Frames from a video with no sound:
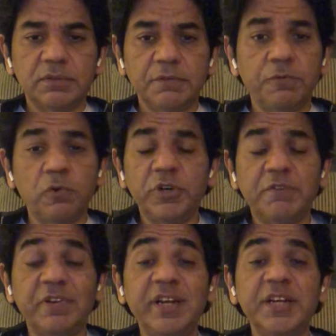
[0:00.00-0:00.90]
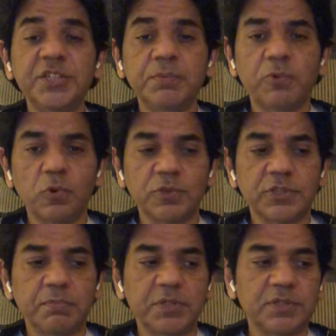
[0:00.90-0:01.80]
the 4 different leadership roles
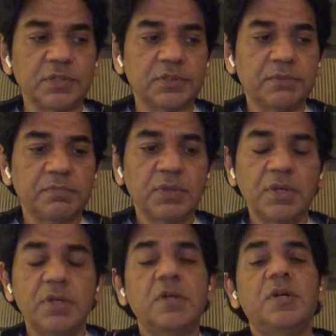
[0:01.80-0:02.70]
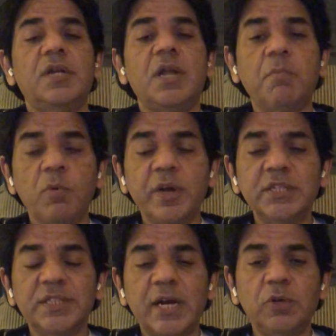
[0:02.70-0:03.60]
in business. Number one
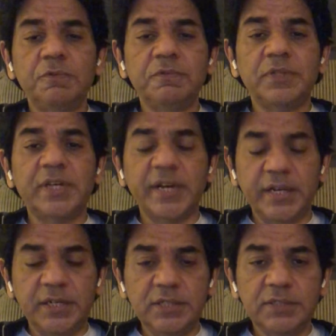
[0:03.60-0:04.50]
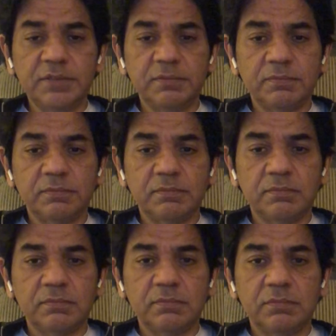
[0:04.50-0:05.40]
is that of the directors.
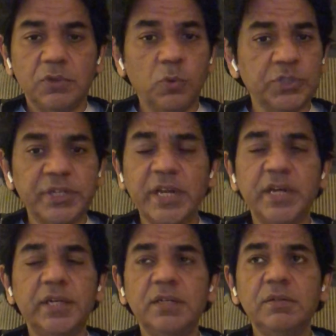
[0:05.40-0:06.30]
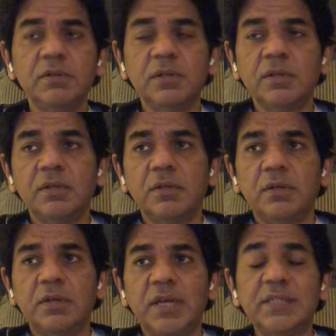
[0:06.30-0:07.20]
Who's a director?
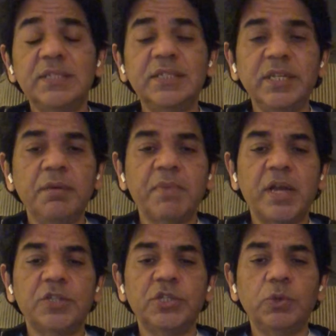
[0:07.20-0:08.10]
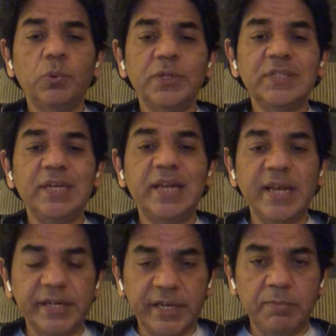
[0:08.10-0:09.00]
He's a senior manager who is
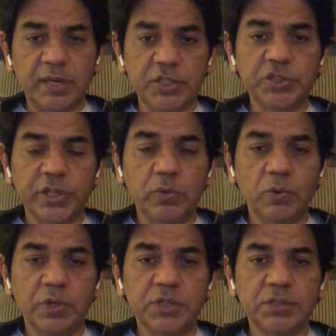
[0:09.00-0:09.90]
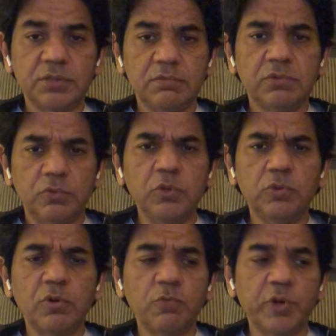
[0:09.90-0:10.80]
elected by the shareholders,
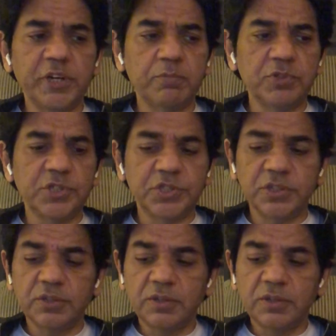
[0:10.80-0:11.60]
through a voting procedure.